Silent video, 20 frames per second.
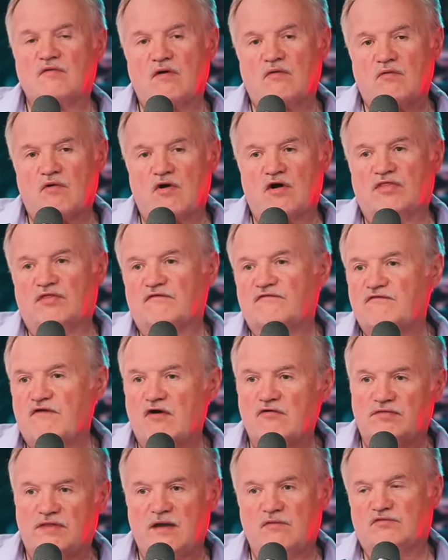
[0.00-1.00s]
Well, we're on the
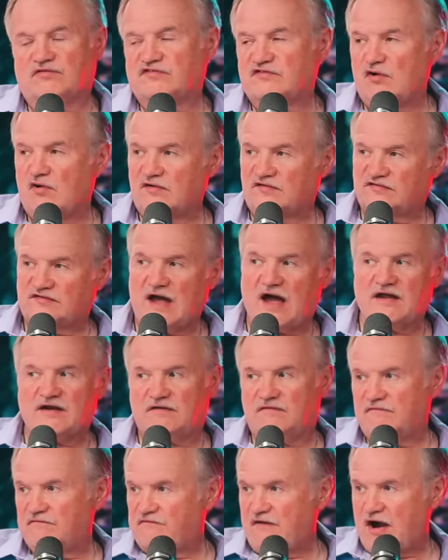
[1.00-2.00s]
phone. They were so
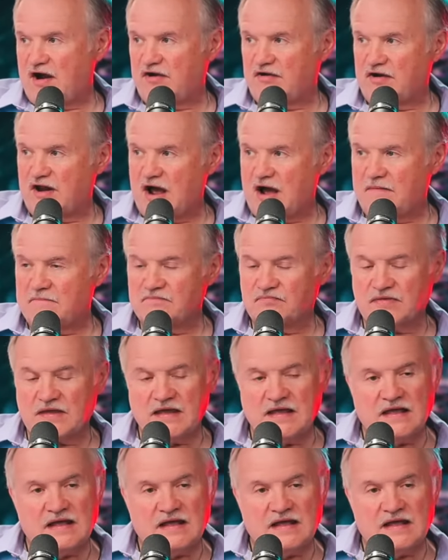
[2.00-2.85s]
excited and fired up.